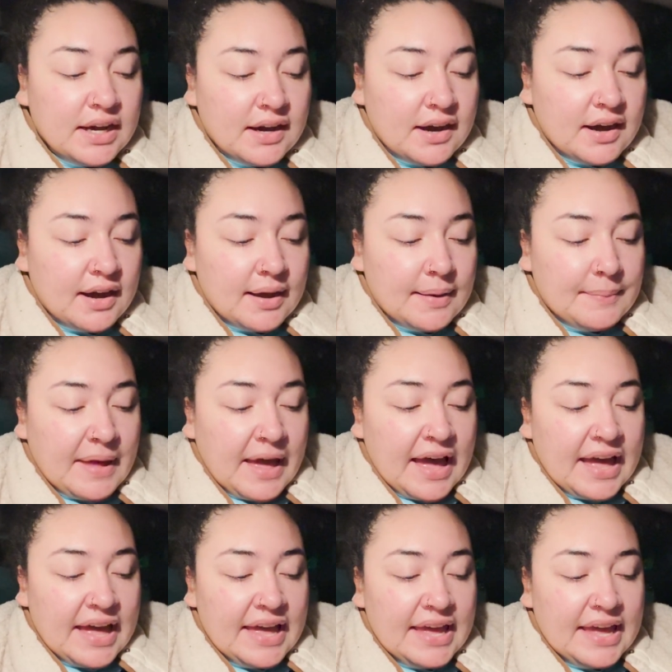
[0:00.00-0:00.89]
Um,
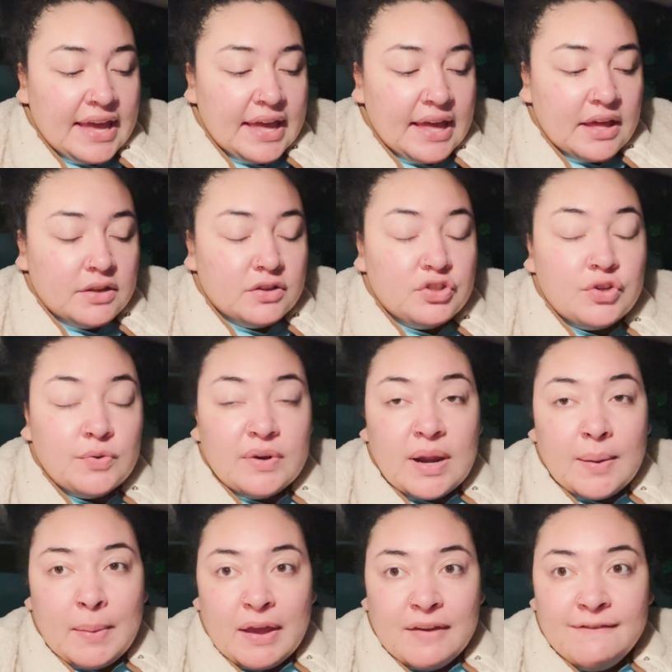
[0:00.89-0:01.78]
I do
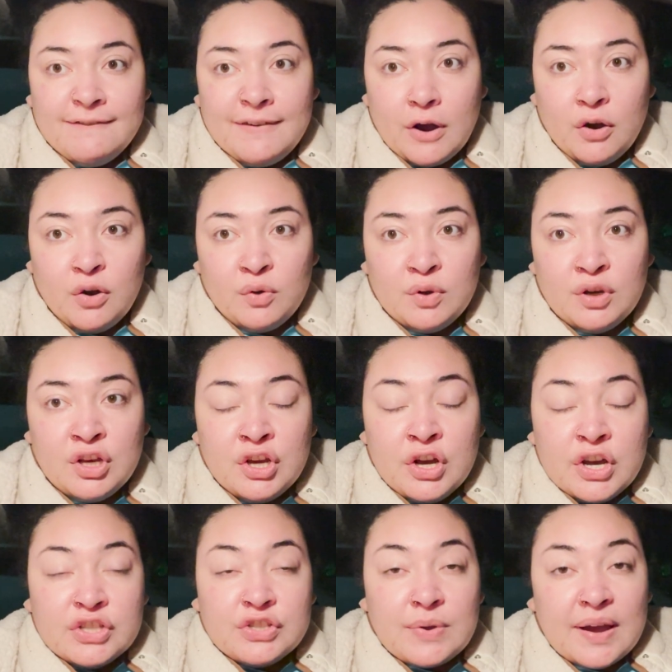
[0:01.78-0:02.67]
it on my phone,
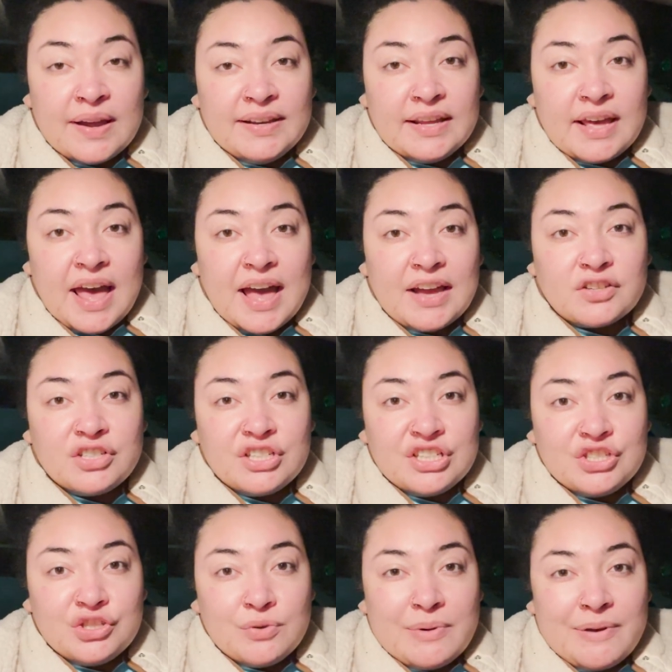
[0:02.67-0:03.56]
so I had to
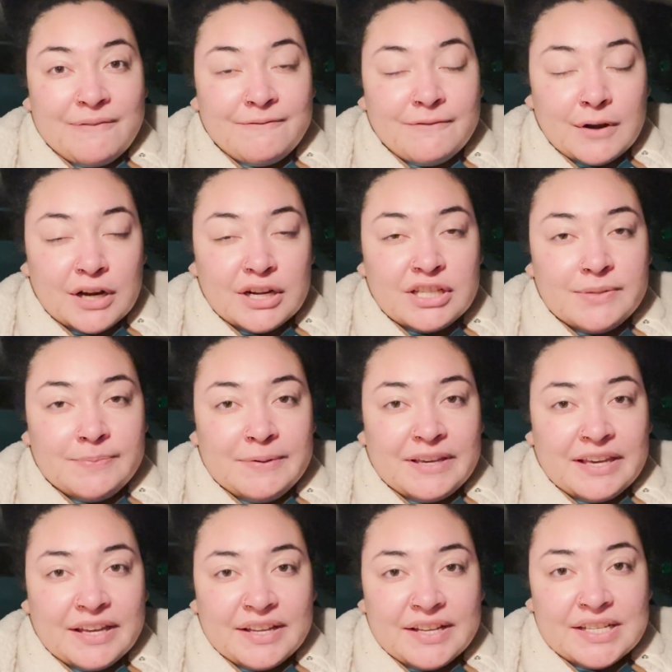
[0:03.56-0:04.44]
actually do it first
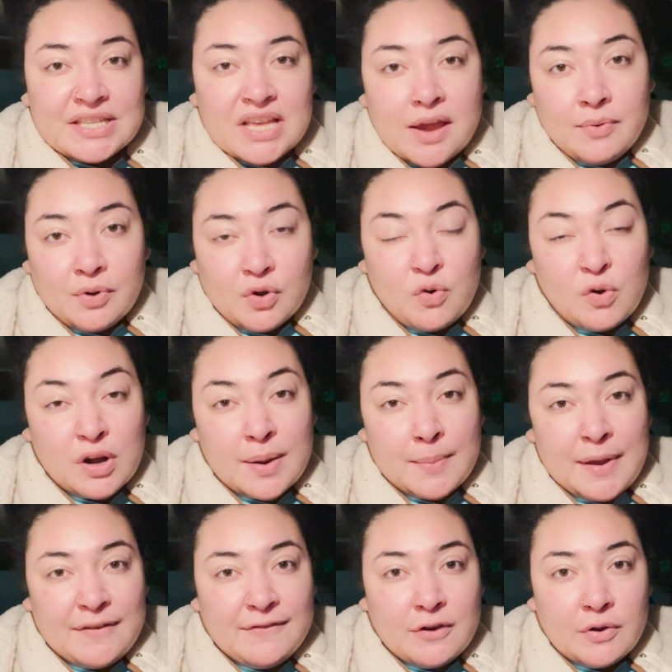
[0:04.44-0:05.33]
because I record
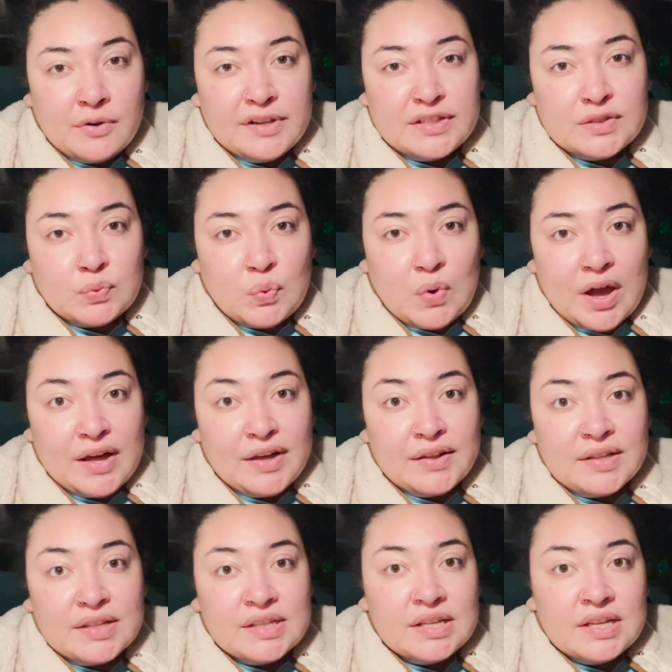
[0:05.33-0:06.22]
on my phone as
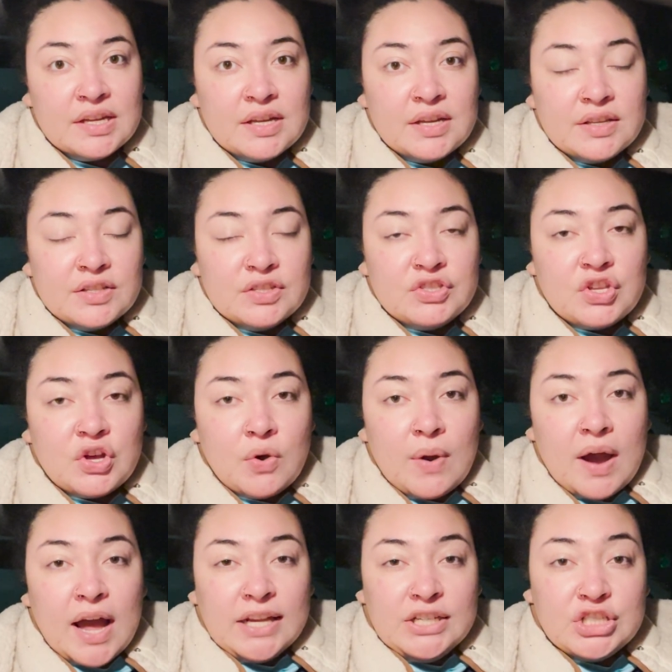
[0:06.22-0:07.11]
well.
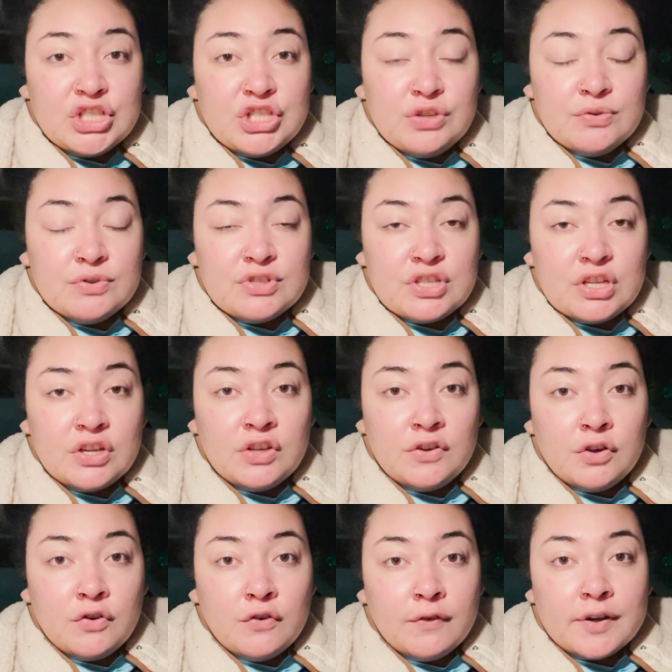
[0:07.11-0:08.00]
So I just use the
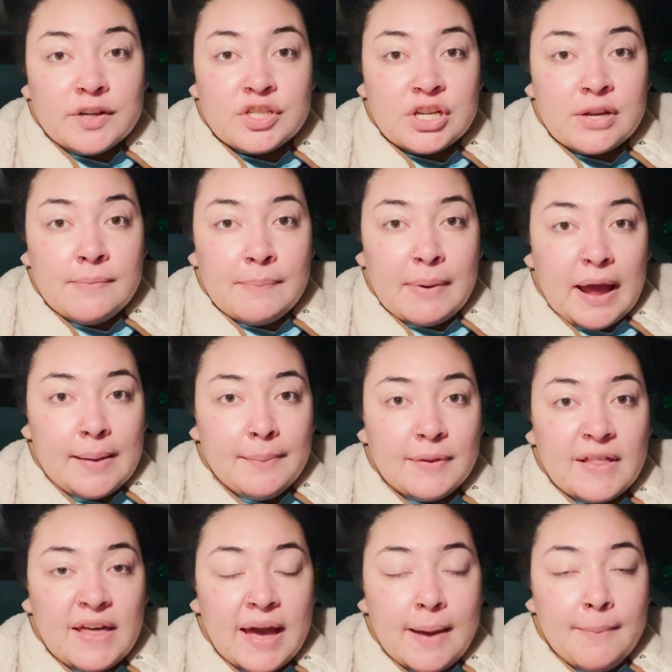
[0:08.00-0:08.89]
YouVersion
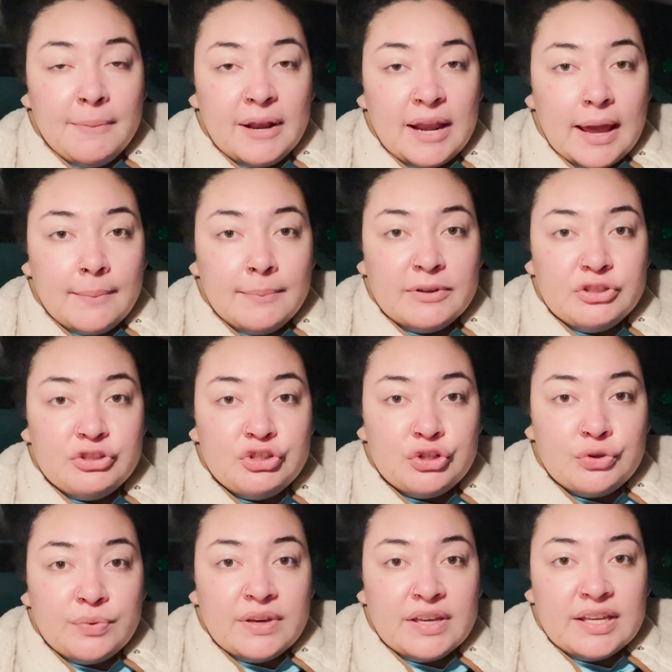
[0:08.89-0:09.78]
Bible app, and I've been
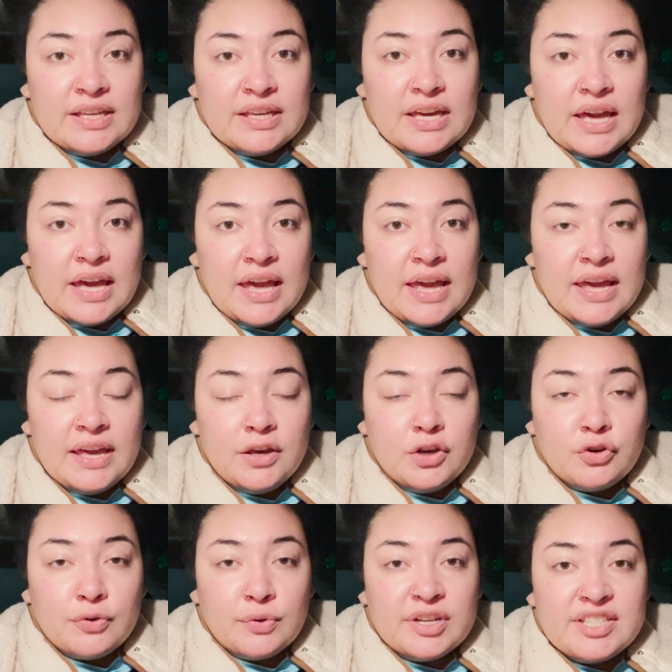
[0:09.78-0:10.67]
doing
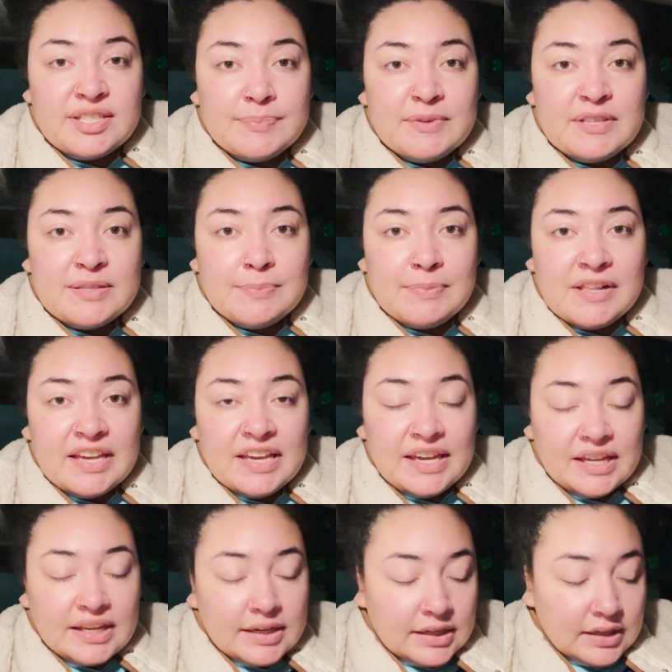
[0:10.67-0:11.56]
a Christmas
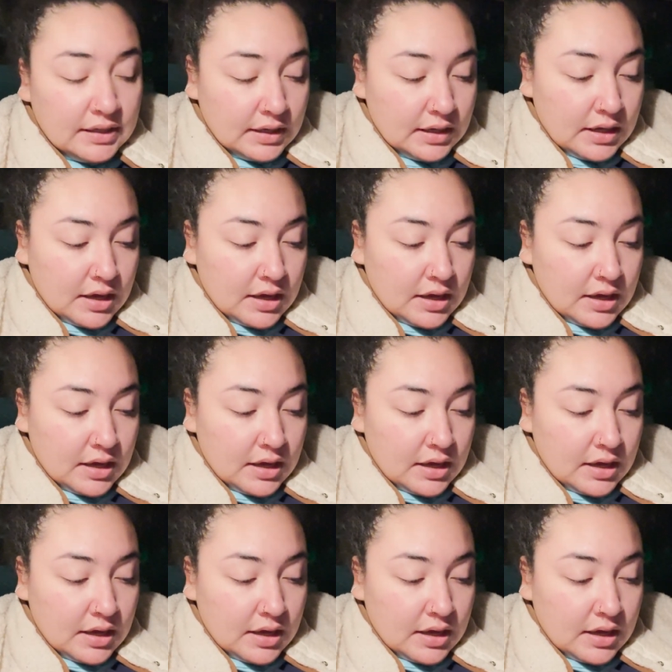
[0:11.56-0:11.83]
plan.